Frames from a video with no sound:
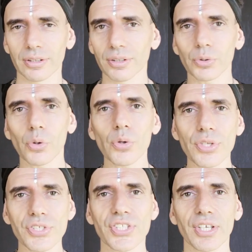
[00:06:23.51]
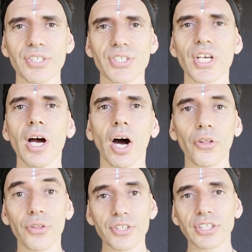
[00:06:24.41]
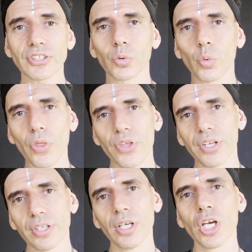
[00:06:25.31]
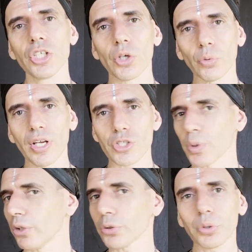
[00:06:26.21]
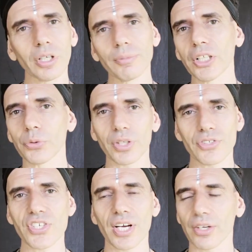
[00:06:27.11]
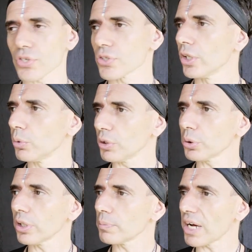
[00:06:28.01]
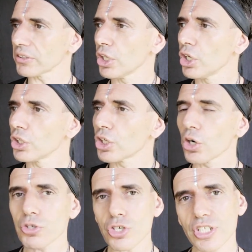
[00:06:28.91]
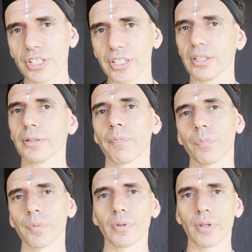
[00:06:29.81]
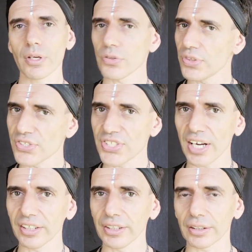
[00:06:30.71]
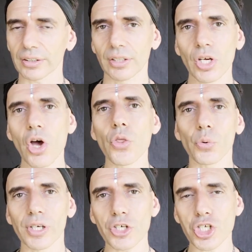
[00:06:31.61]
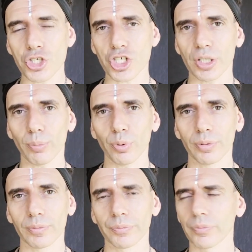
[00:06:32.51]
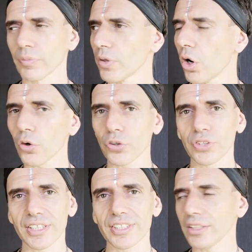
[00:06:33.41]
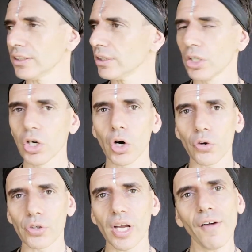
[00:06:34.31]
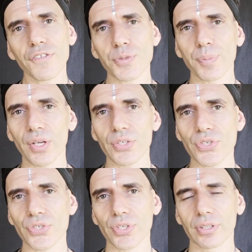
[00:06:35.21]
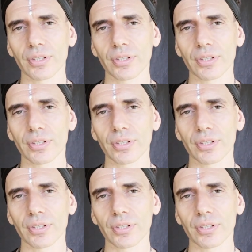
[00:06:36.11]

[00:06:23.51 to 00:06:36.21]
You know, all these things are things that are within your range. We are not talking about rocket science. We're talking about consciously designing the relationship or the dating or the love space.